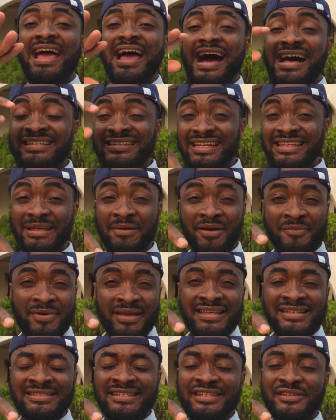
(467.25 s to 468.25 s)
As at the time of
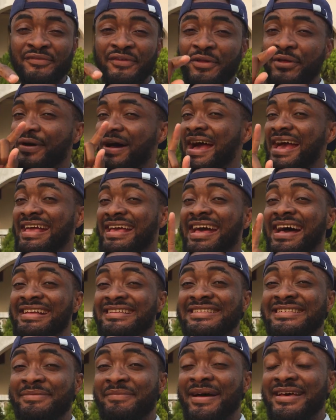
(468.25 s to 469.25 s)
making this video, I can't
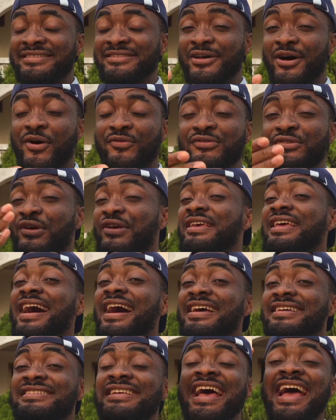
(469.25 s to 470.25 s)
see myself, so you
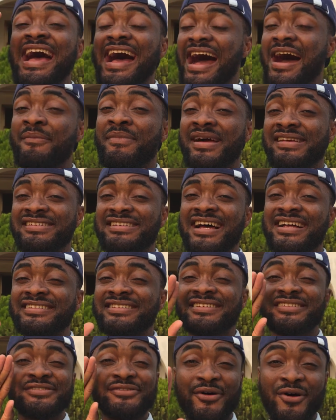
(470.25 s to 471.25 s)
guys are my
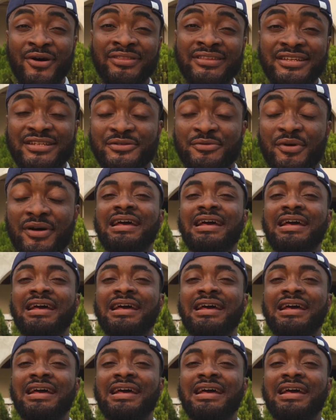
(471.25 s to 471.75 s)
judges on this one.